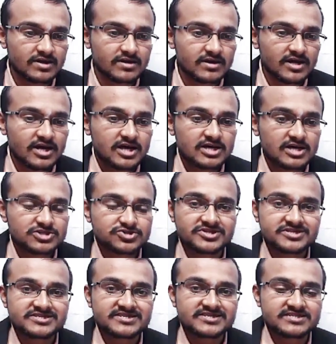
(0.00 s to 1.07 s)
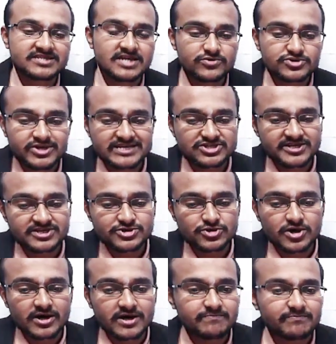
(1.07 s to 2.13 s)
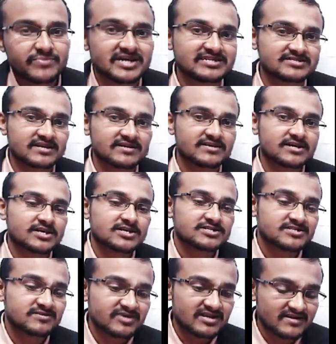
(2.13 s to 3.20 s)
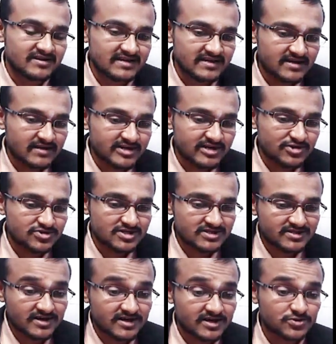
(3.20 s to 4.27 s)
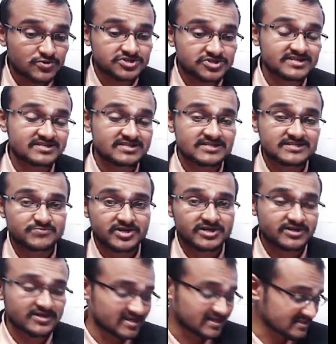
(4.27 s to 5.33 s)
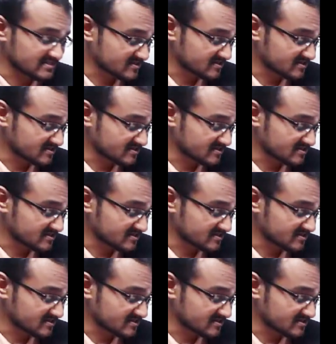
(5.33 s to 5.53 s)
So this is how you should actually draw a pie chart. Similarly, coming to the third question in this particular